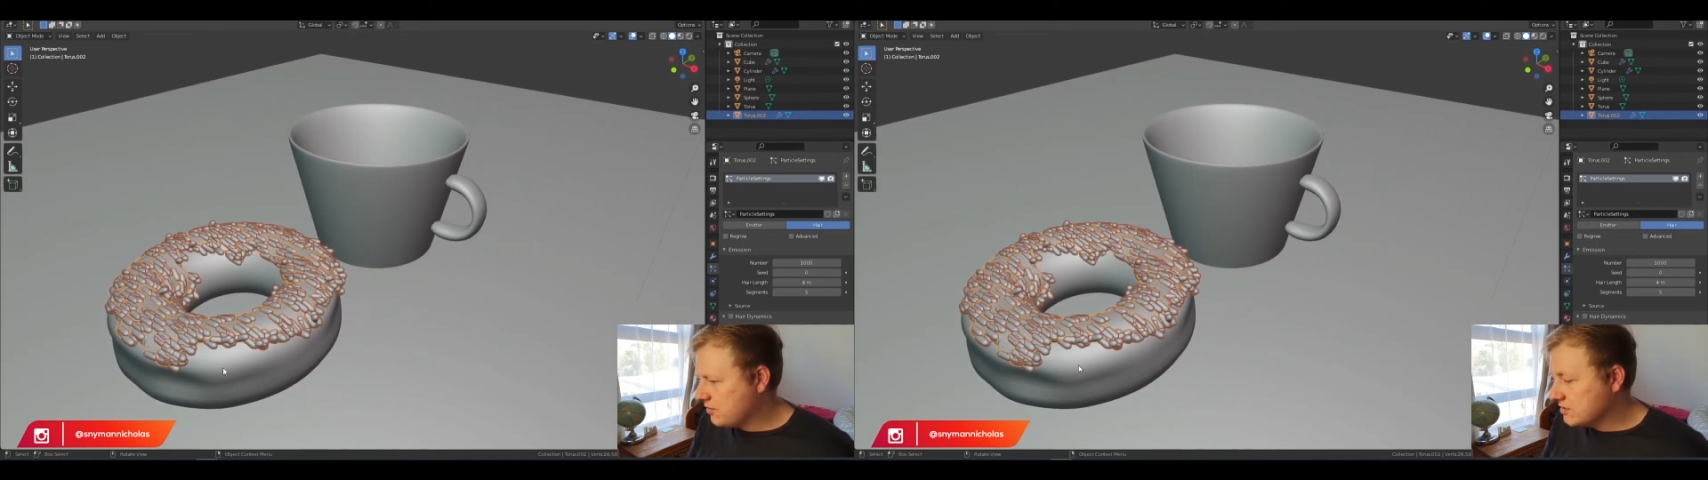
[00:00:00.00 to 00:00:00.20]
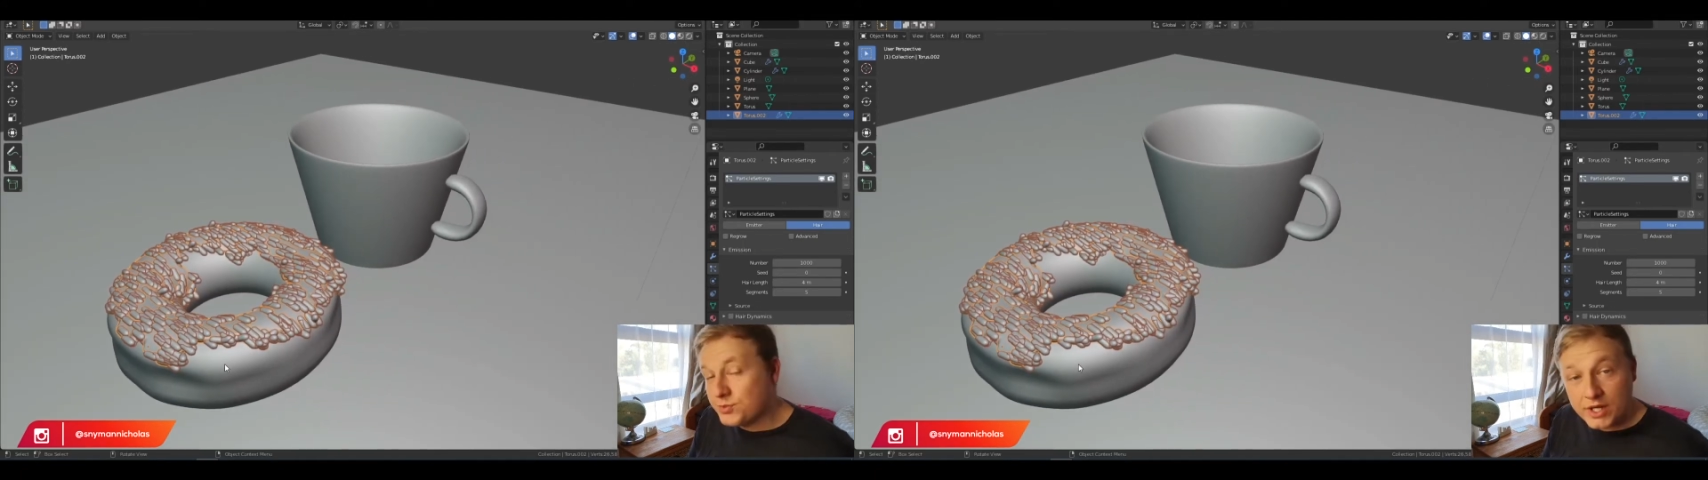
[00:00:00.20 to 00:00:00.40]

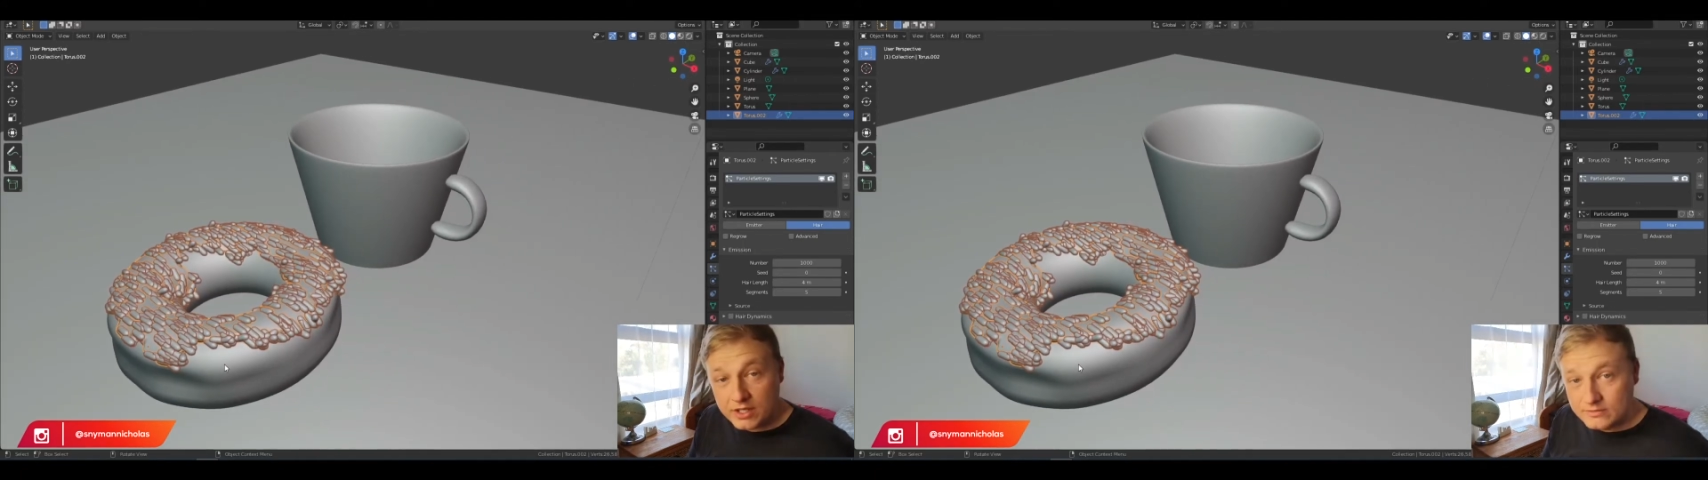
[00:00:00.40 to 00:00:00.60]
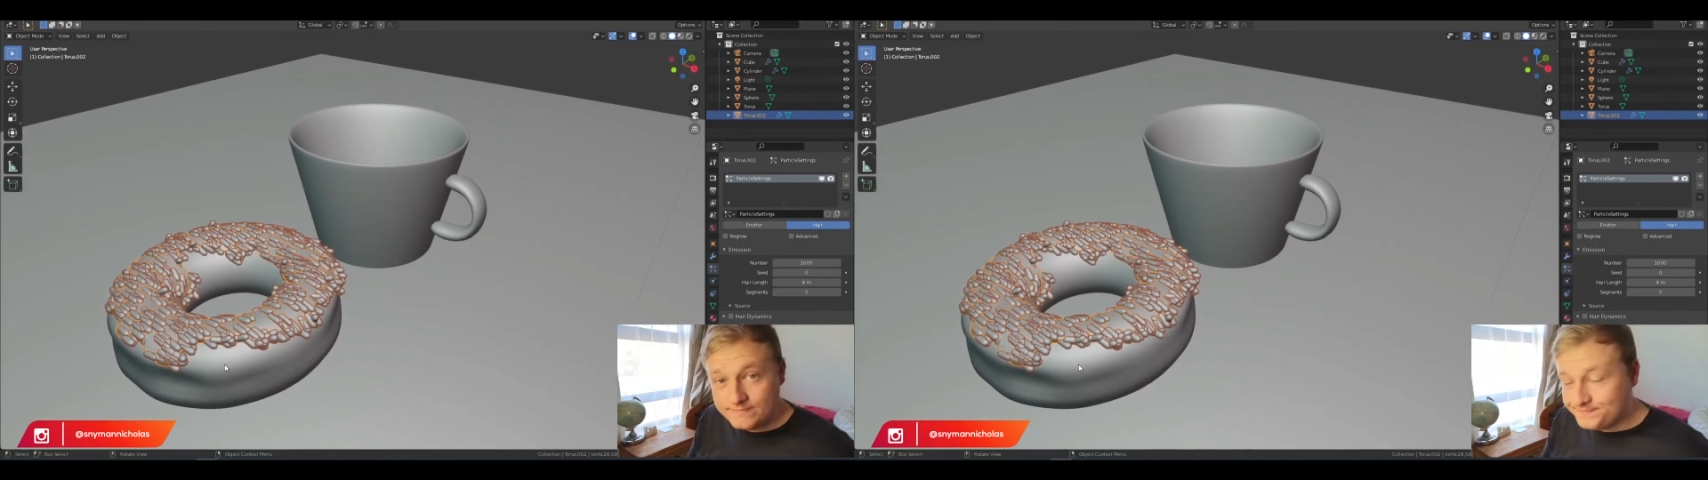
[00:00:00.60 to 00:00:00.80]

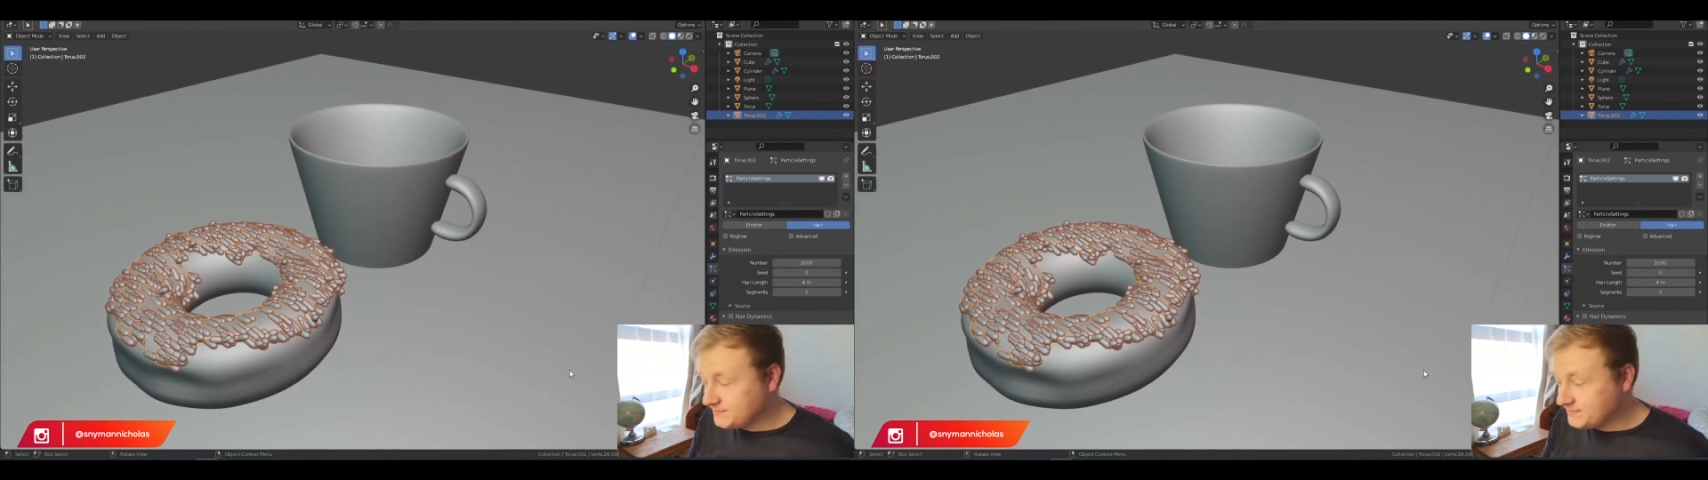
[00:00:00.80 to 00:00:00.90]
sprinkle.